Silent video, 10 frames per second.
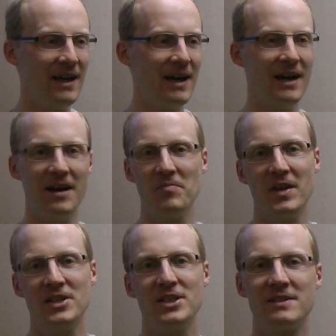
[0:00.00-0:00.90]

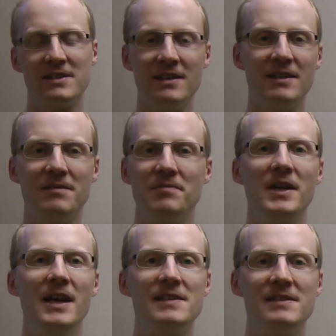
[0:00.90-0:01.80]
Uh, just
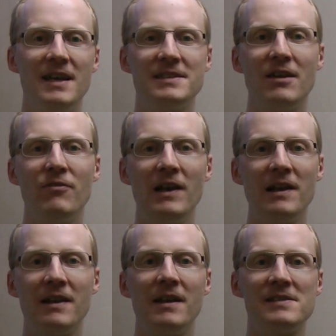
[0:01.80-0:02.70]
as as I feel
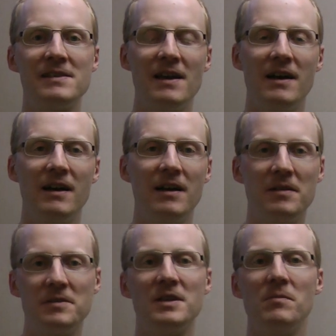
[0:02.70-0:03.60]
it, and as
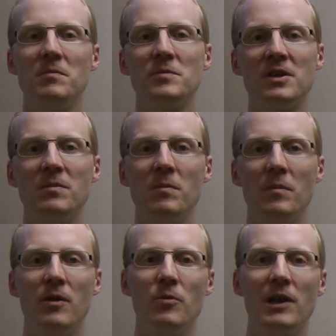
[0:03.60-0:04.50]
uh, some some
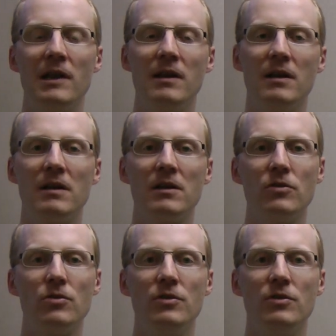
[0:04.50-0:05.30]
really cool